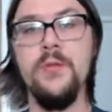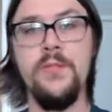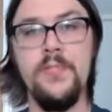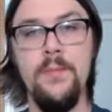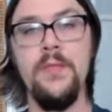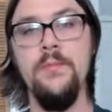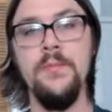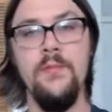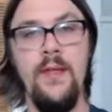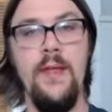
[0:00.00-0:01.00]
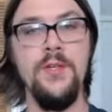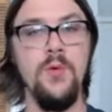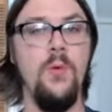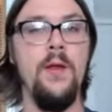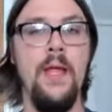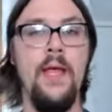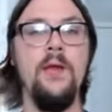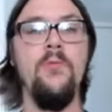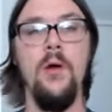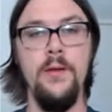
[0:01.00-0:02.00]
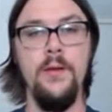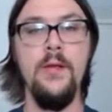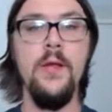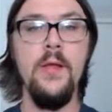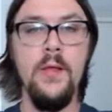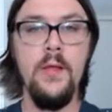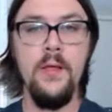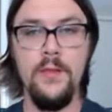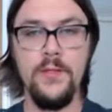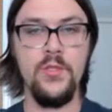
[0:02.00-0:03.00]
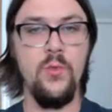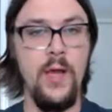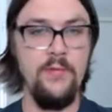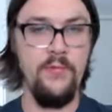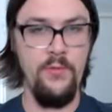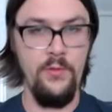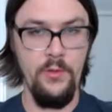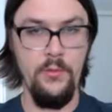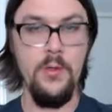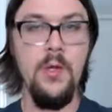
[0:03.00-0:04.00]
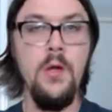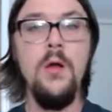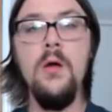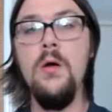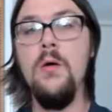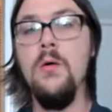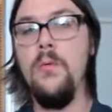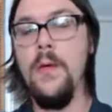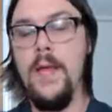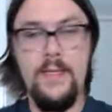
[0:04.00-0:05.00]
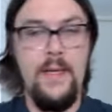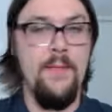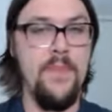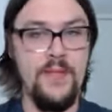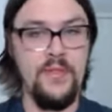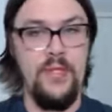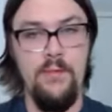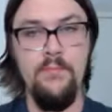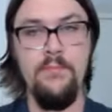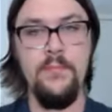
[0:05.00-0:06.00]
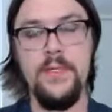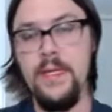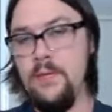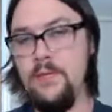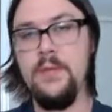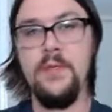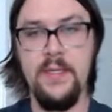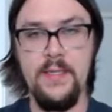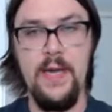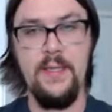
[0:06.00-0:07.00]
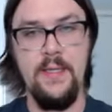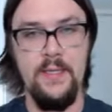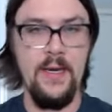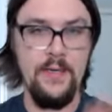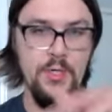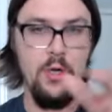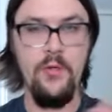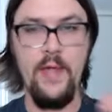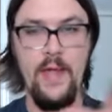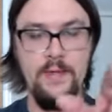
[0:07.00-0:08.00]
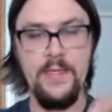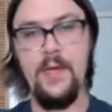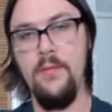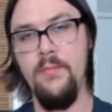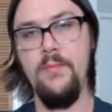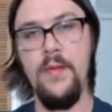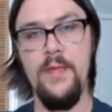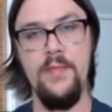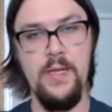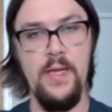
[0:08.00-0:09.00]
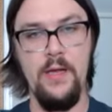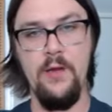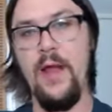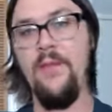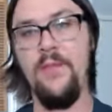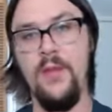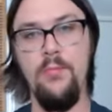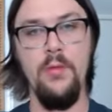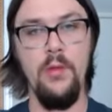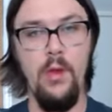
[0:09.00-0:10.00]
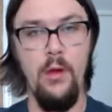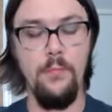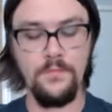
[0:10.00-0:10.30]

symptoms of H1N1, the swine flu, it missed it, didn't detect it. And I show that down in the graphic below.